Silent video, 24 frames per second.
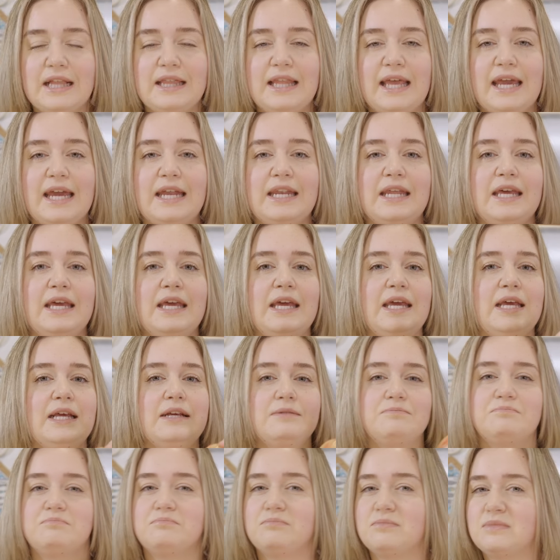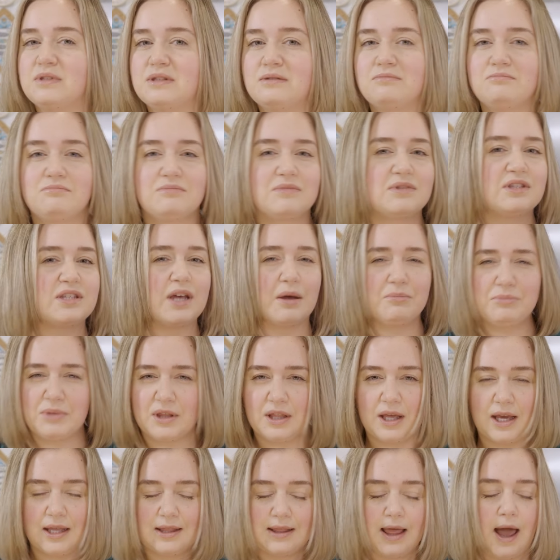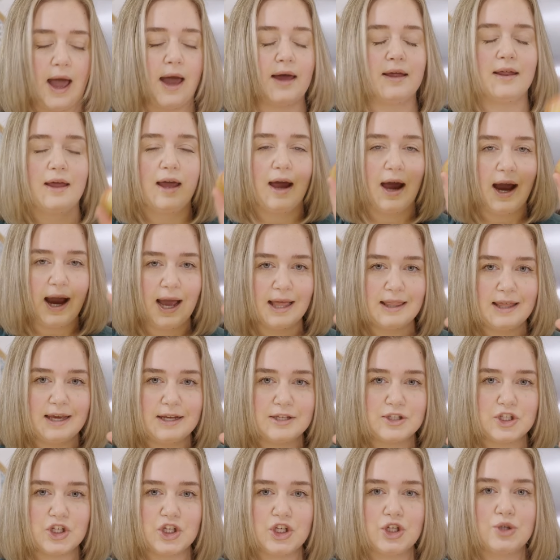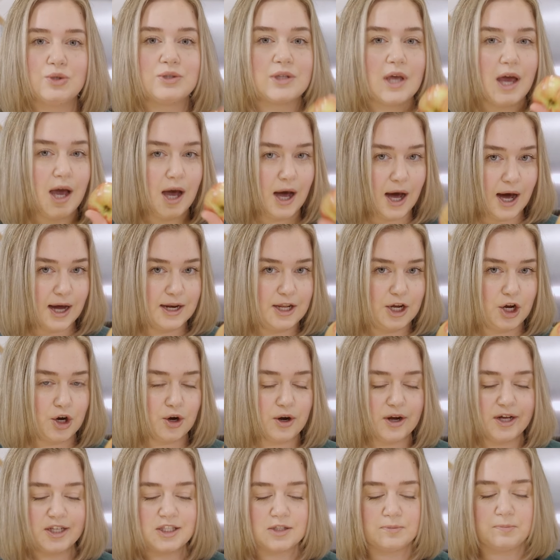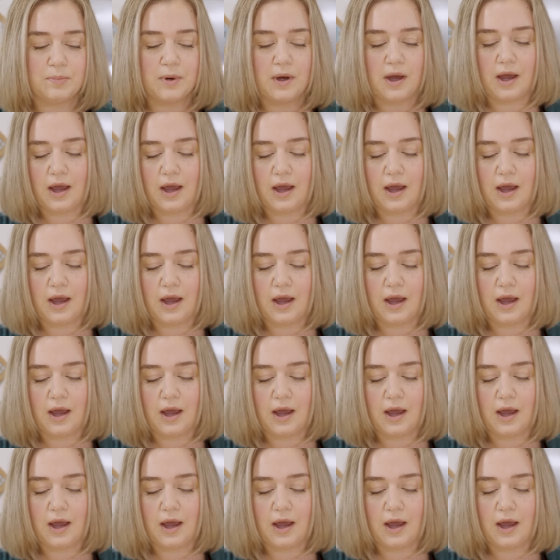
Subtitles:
Lady, something like that. I like to use Honey Crisp.